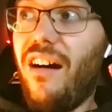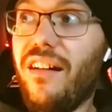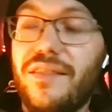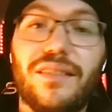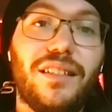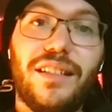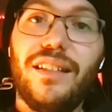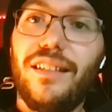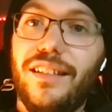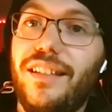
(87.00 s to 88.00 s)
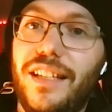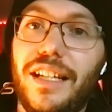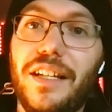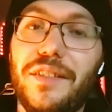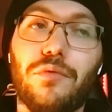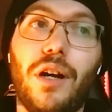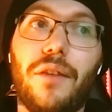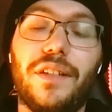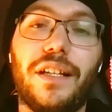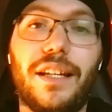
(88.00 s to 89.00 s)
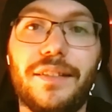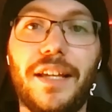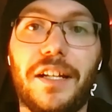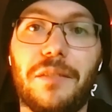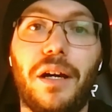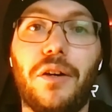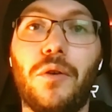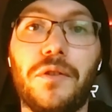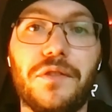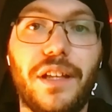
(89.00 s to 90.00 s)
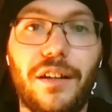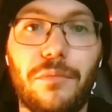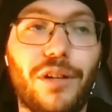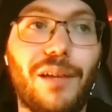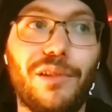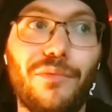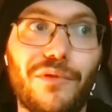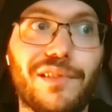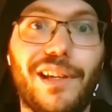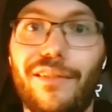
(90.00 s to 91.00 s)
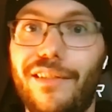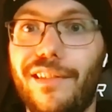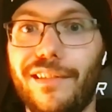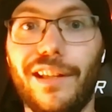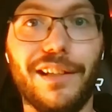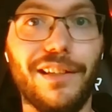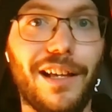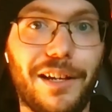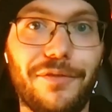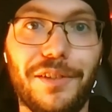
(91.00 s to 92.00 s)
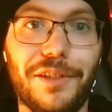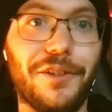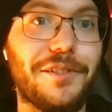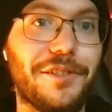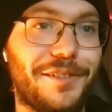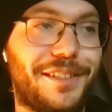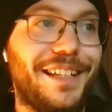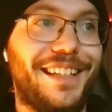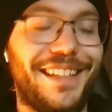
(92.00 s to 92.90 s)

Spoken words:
Honestly, it's rough to get attacked by a horse. They are probably more scary than like a lot of other creatures.